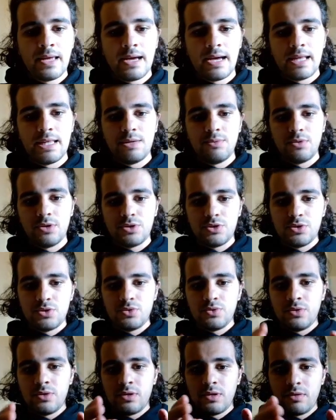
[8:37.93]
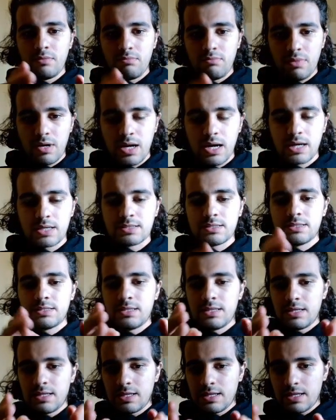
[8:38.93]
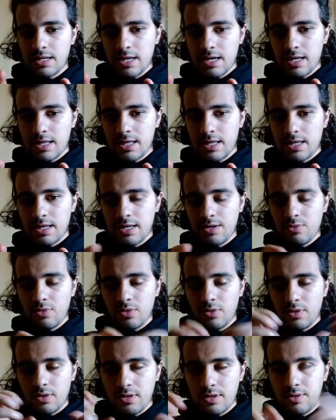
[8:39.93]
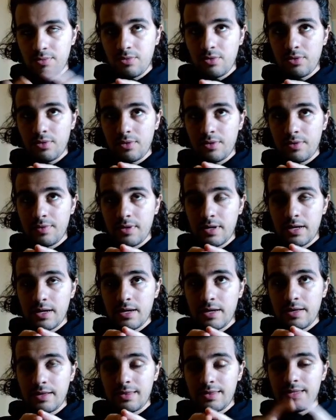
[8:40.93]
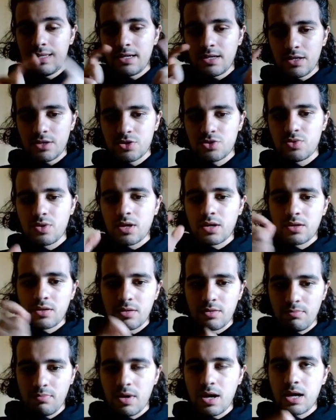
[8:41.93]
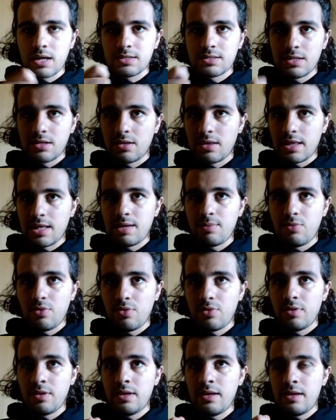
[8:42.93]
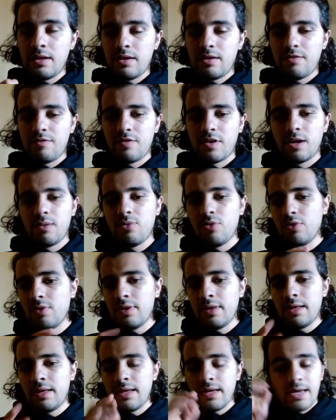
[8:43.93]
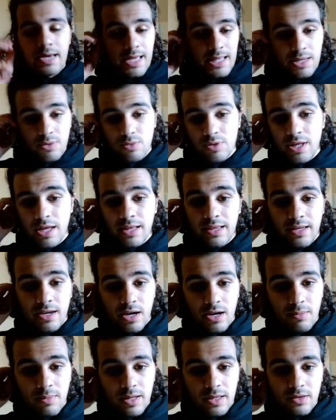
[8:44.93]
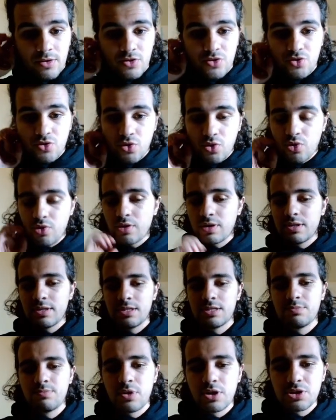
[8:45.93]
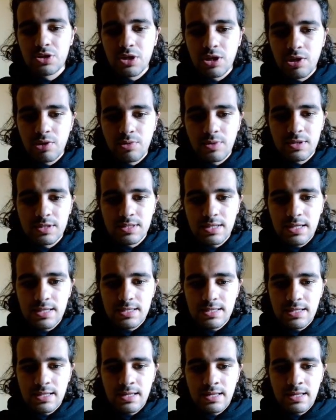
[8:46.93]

and it will do box and uh, it will it will uh, deconstruct the box and the label variable and it will not care about the score in this particular instance